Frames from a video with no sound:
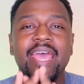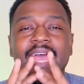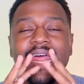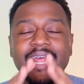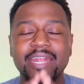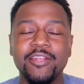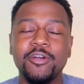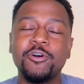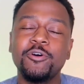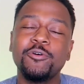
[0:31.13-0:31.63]

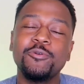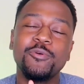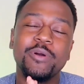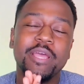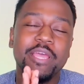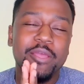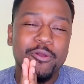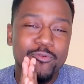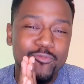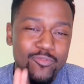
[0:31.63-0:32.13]
And I
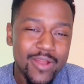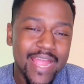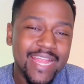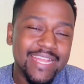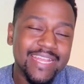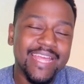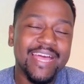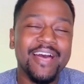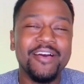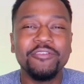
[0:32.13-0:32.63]
know
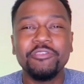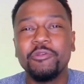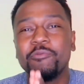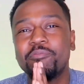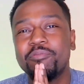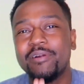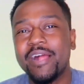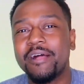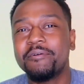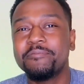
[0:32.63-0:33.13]
right now you're
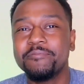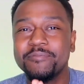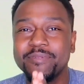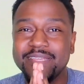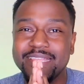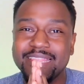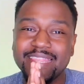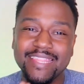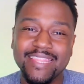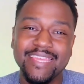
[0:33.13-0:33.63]

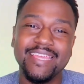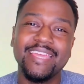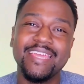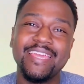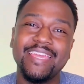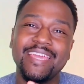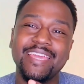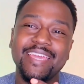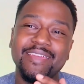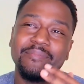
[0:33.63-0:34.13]
probably
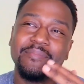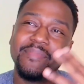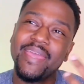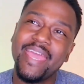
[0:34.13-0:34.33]
thinking,